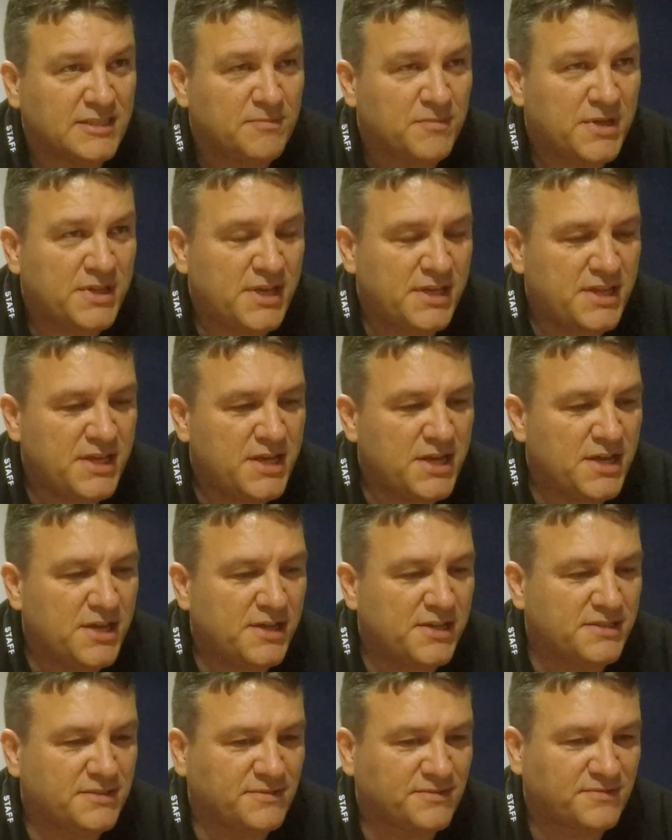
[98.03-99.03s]
But then
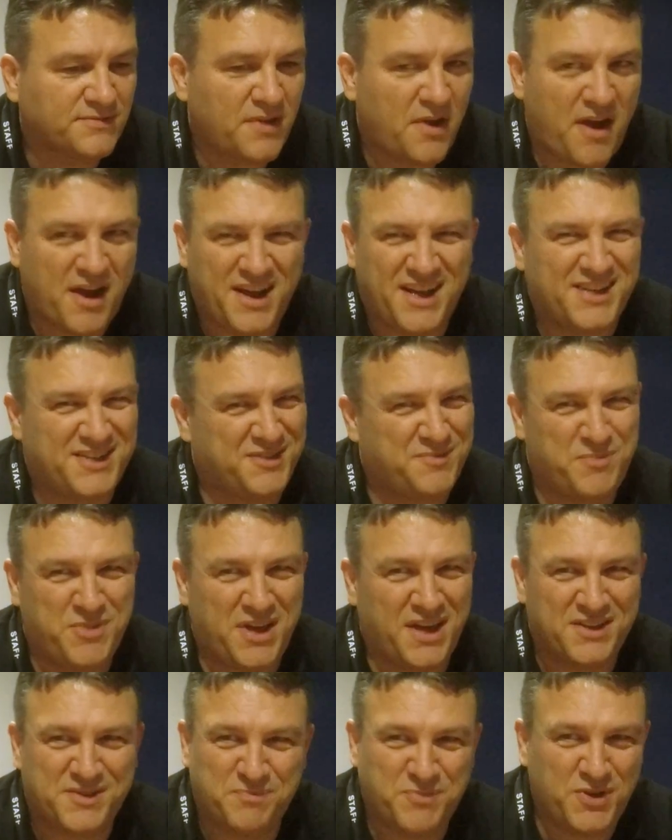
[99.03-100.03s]
that's
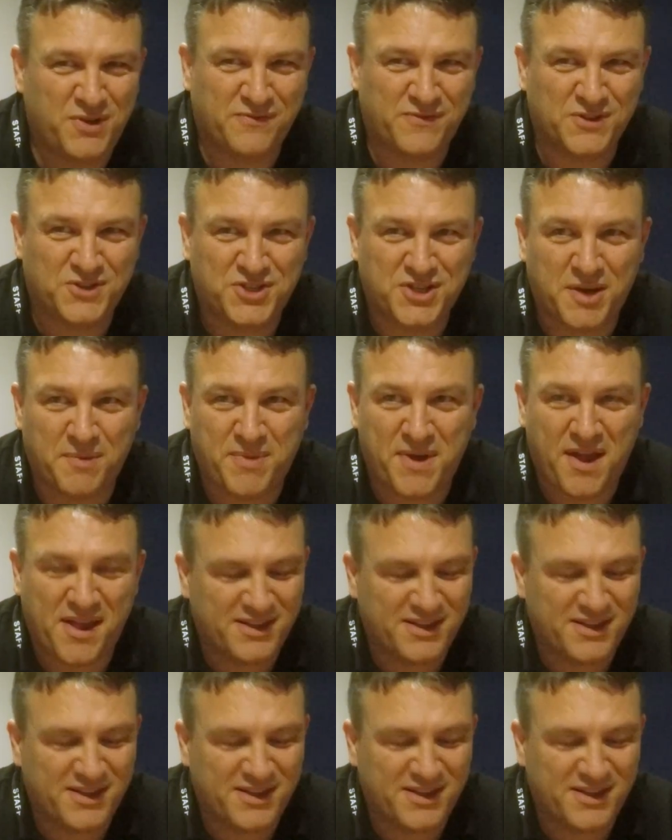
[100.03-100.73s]
a beautiful ship.